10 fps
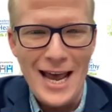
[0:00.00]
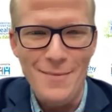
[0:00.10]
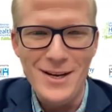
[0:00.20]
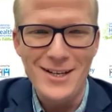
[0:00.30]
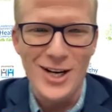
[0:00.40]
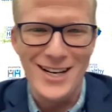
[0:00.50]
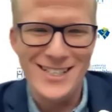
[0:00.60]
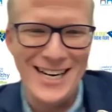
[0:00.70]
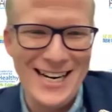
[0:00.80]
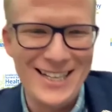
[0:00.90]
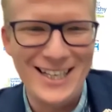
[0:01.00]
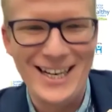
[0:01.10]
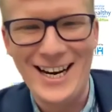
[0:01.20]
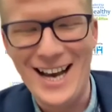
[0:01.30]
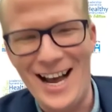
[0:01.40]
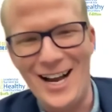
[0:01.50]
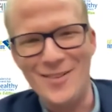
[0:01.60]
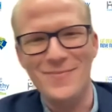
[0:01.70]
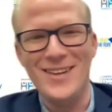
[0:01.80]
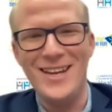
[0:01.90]
Amy Johnson
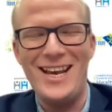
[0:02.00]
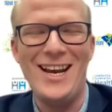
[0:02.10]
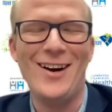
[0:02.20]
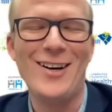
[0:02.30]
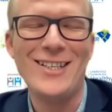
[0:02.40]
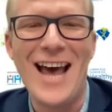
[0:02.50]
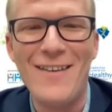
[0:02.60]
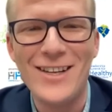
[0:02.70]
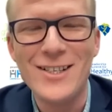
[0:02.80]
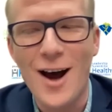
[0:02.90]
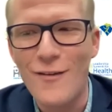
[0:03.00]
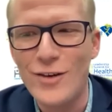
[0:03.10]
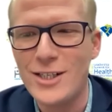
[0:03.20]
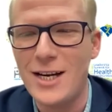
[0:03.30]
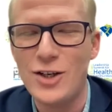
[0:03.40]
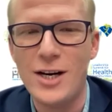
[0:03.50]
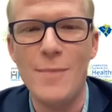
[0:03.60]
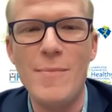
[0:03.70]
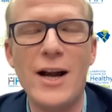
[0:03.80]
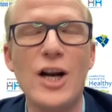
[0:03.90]
Ely, here to have this conversation
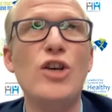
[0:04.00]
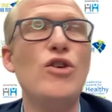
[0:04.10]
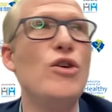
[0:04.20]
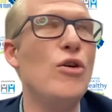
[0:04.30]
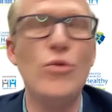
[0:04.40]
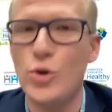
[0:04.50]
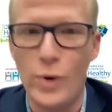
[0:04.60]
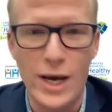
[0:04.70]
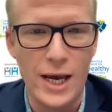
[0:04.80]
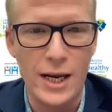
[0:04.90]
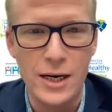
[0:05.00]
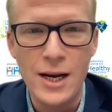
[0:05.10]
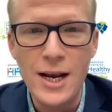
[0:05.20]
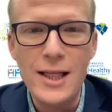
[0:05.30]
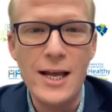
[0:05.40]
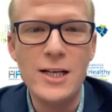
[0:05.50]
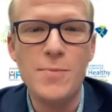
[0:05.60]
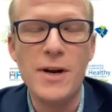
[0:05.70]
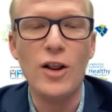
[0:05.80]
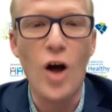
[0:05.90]
about a huge win that has
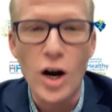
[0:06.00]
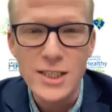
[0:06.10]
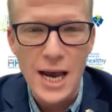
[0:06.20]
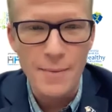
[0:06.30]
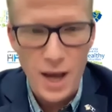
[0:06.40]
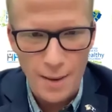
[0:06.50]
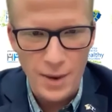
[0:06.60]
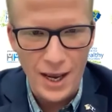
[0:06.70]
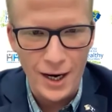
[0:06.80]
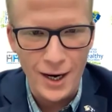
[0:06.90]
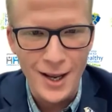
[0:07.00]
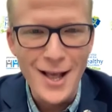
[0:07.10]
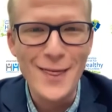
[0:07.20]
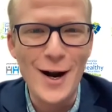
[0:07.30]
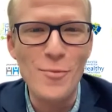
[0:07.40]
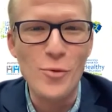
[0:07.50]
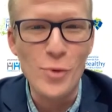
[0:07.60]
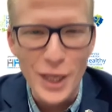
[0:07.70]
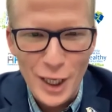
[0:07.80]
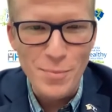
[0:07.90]
been a long time coming that I'm
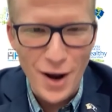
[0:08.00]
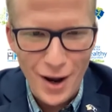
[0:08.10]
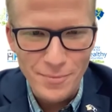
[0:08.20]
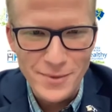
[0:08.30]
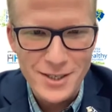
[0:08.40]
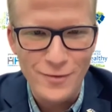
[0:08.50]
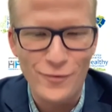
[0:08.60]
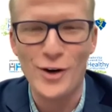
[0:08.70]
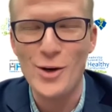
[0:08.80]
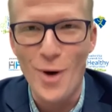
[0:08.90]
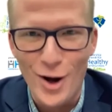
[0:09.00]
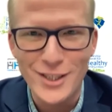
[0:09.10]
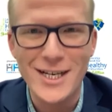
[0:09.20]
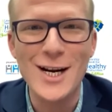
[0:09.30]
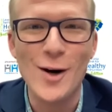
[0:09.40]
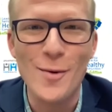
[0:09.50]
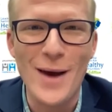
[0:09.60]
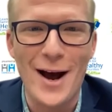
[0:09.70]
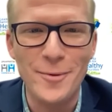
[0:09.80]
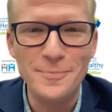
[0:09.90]
really pumped for you all to hear
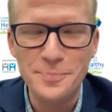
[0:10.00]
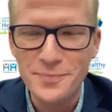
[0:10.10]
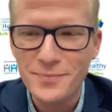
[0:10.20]
about.